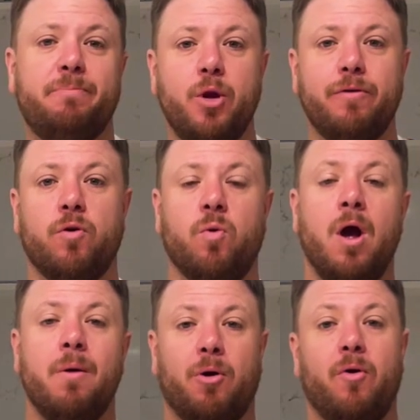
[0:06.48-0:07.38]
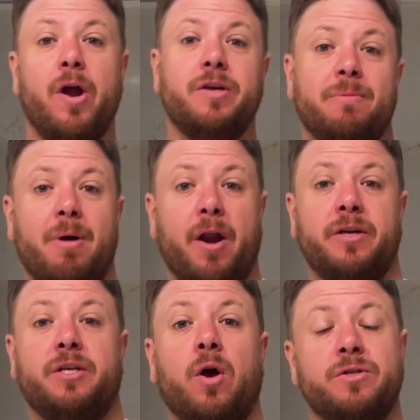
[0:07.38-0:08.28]
beautiful Perino
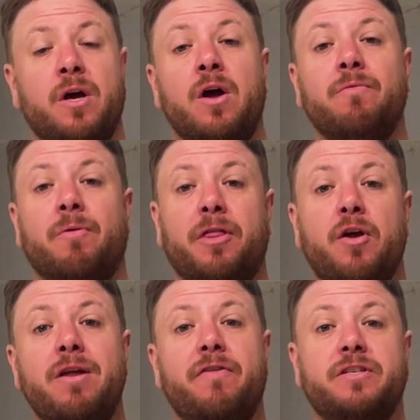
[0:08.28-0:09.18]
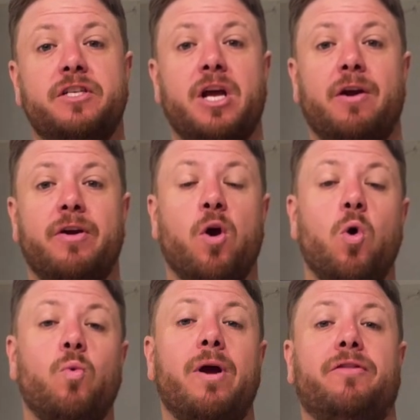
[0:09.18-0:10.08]
tomatoes, because from the 31st of January all
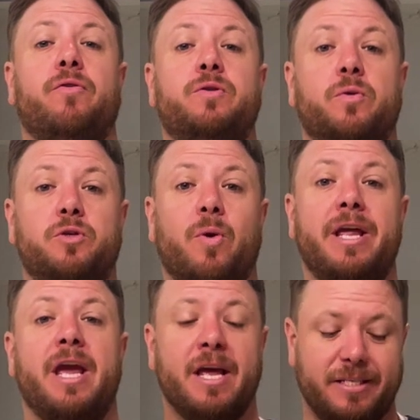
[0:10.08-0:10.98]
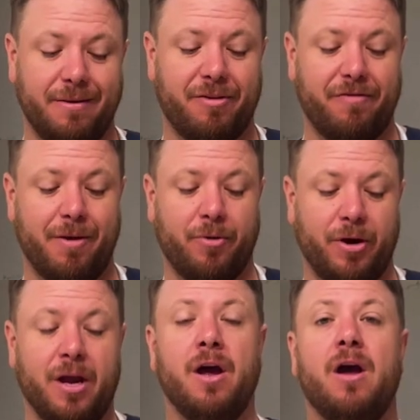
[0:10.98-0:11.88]
the way through to the 27th of February,
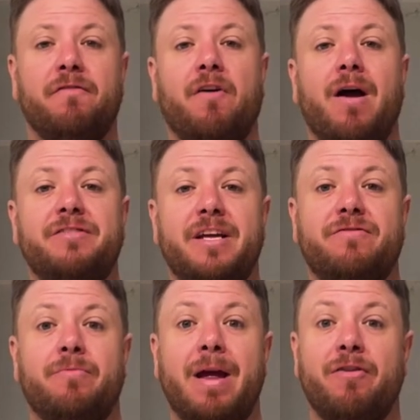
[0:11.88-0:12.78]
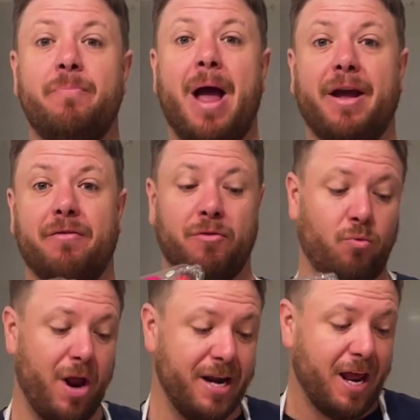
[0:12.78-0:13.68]
5 cents from every packet of the
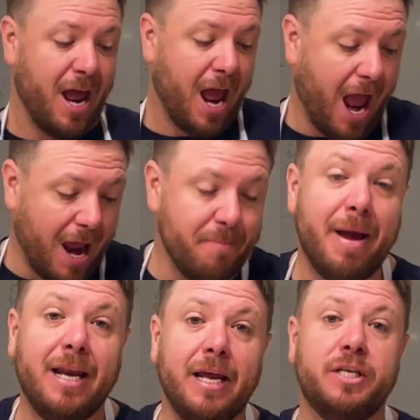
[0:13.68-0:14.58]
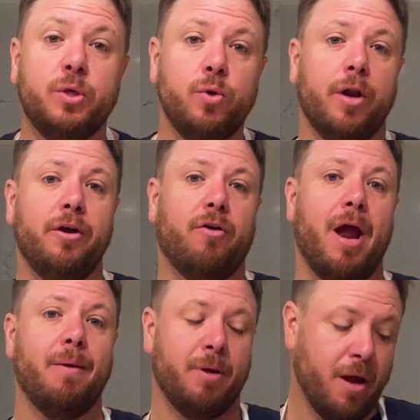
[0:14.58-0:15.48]
red and medley 200
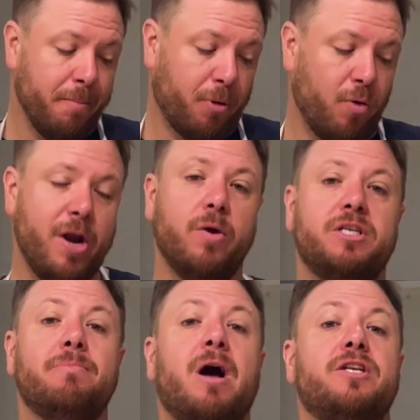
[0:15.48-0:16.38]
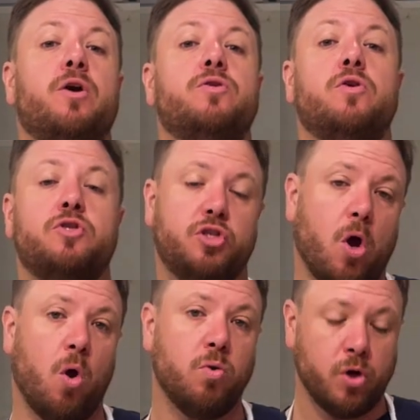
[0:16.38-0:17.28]
gram Perino tomatoes
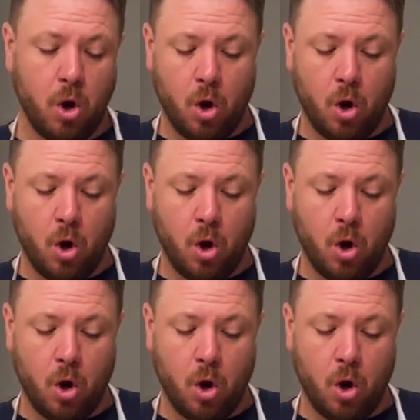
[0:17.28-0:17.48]
sold